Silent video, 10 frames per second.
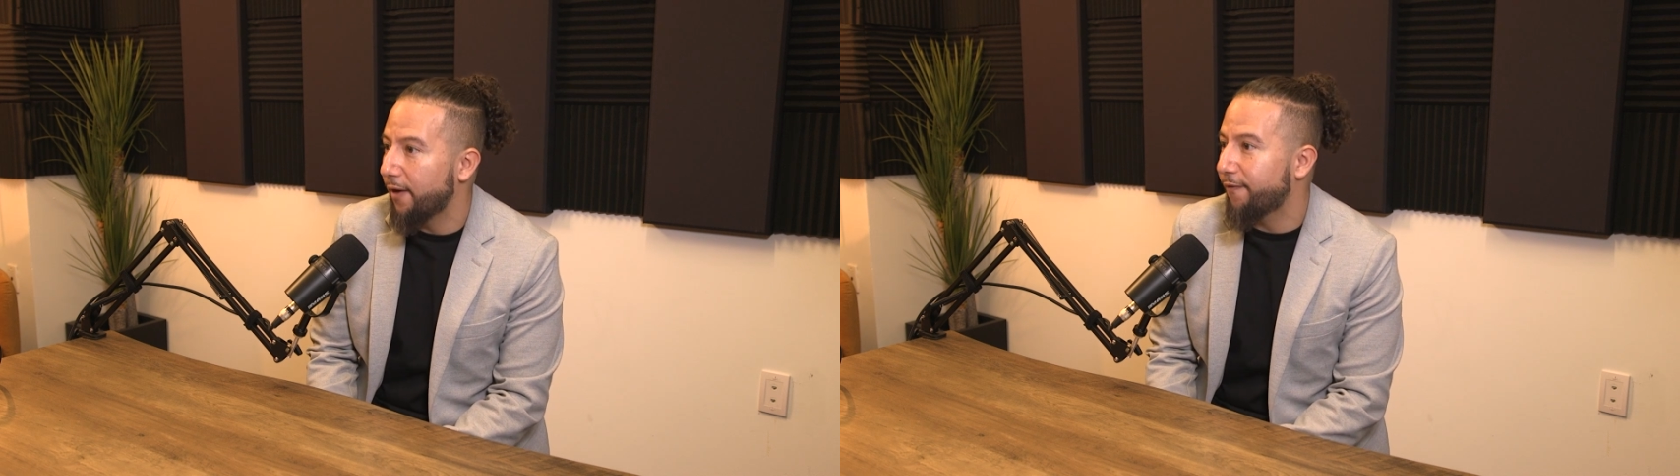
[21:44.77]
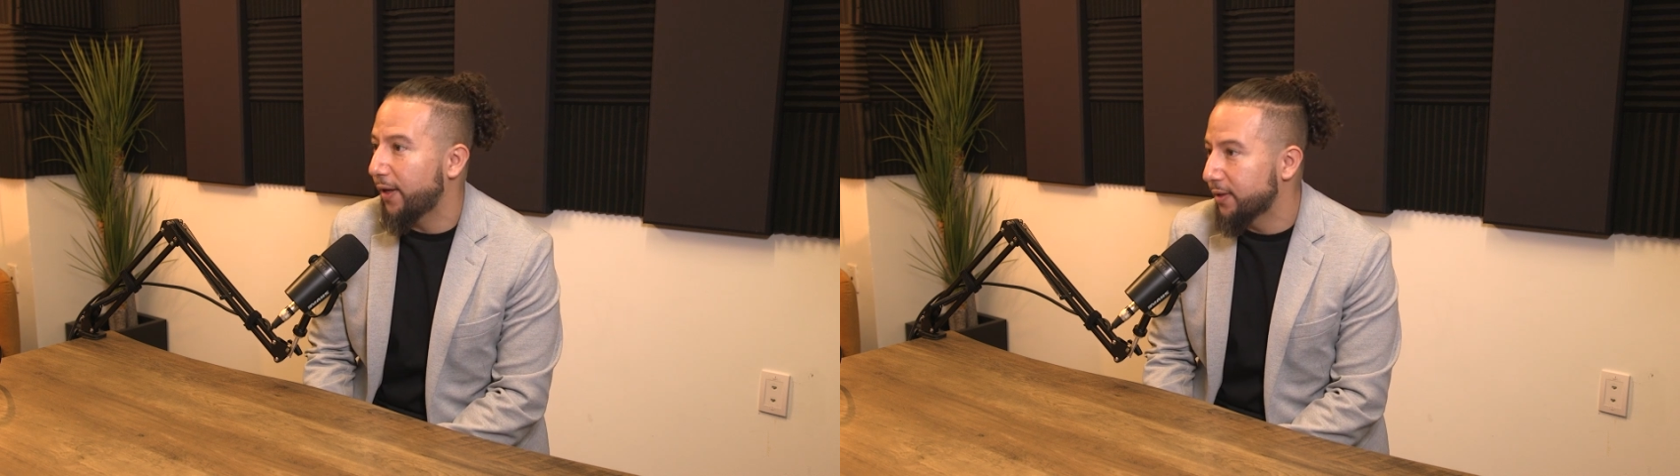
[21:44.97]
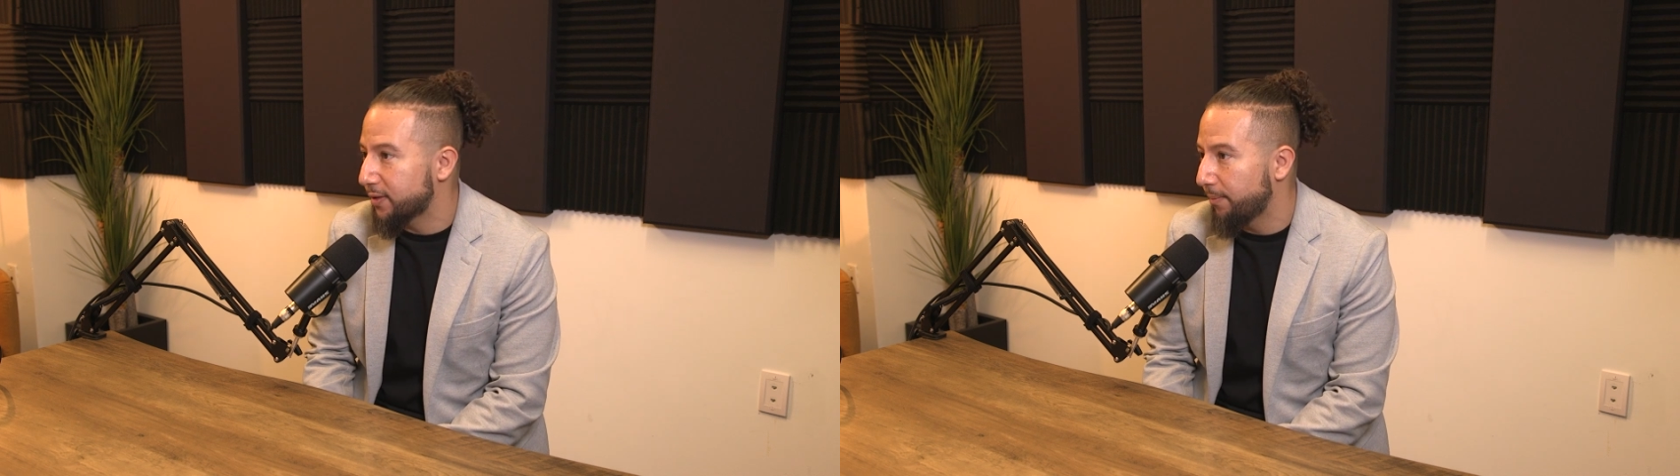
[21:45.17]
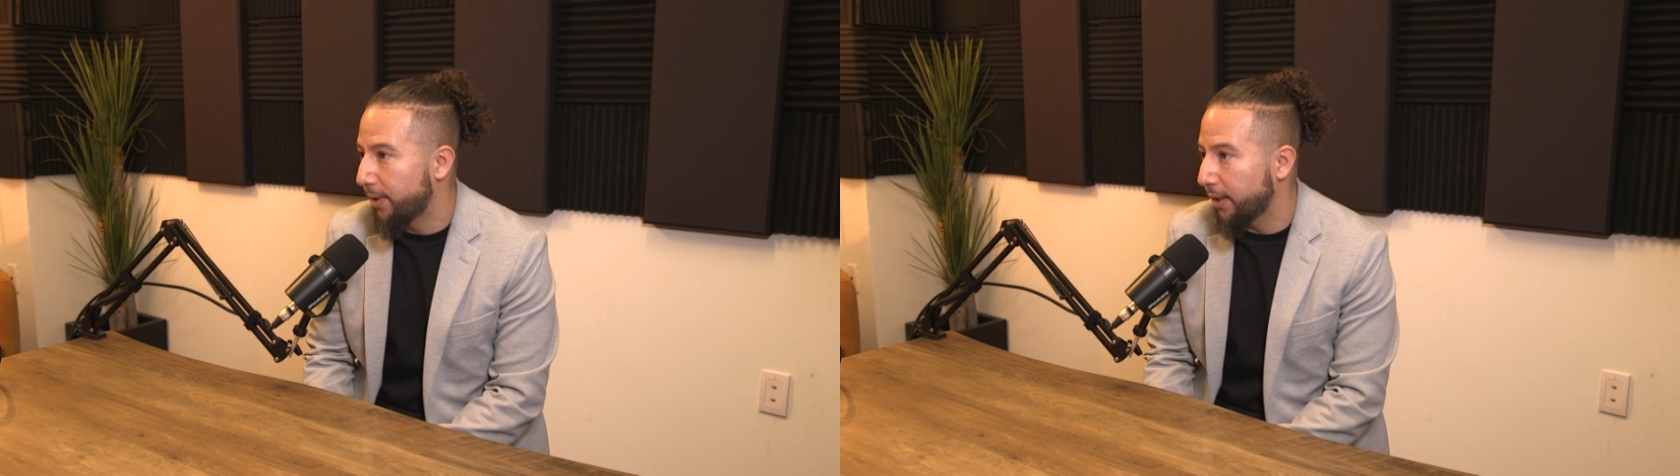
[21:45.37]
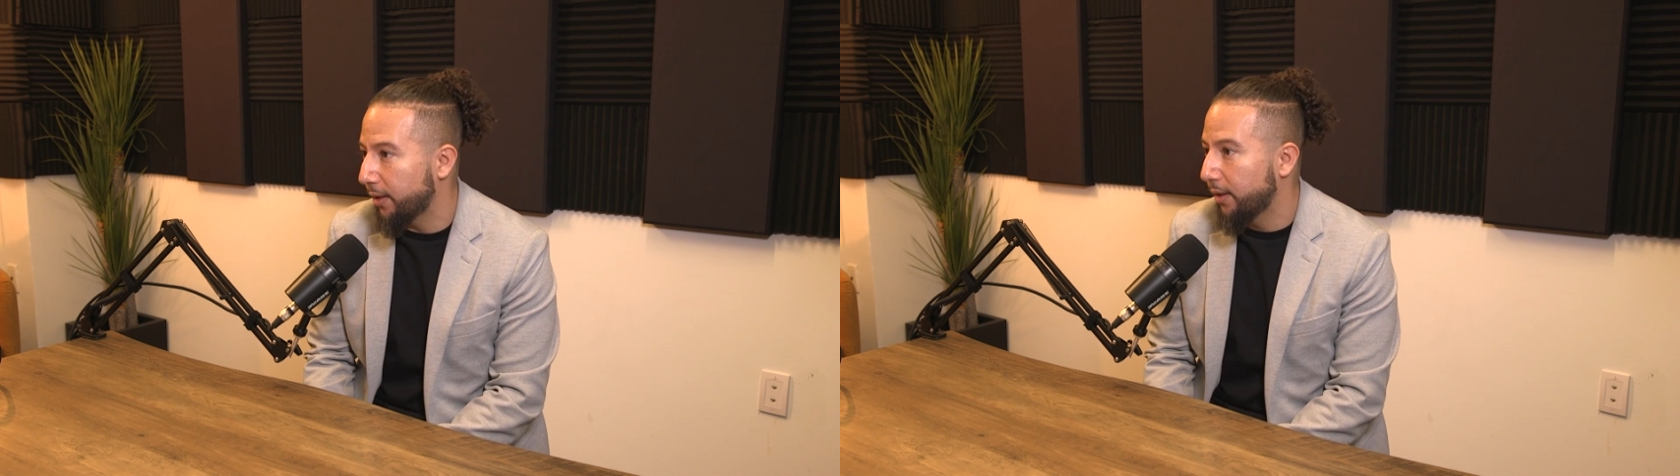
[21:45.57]
offend
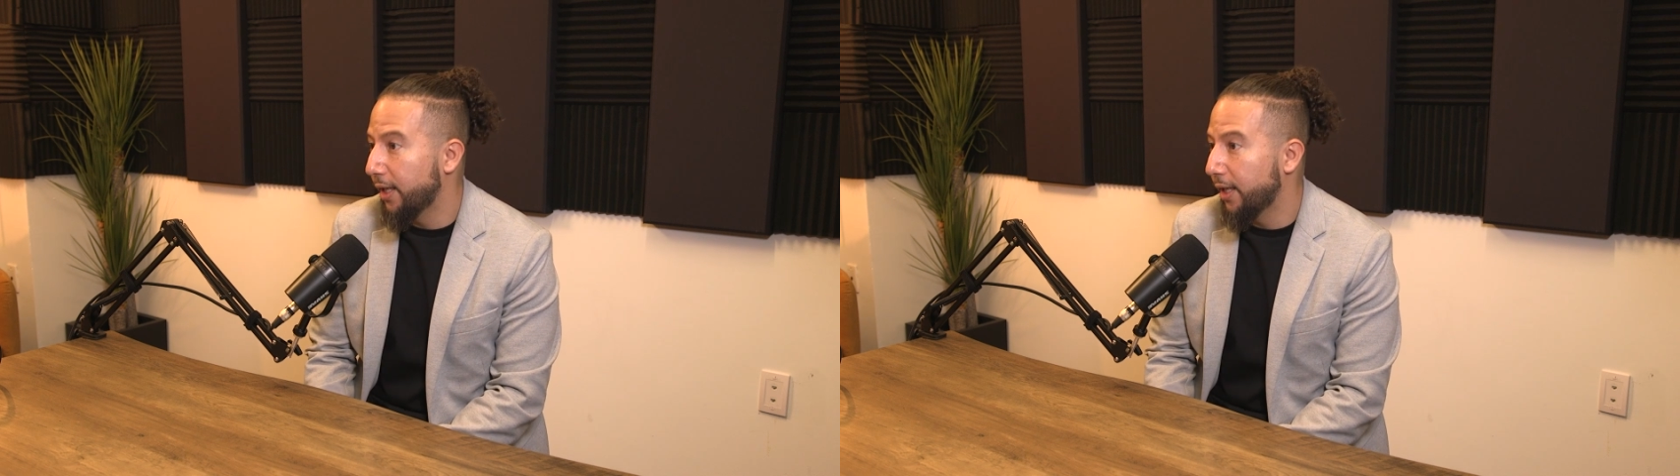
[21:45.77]
somebody?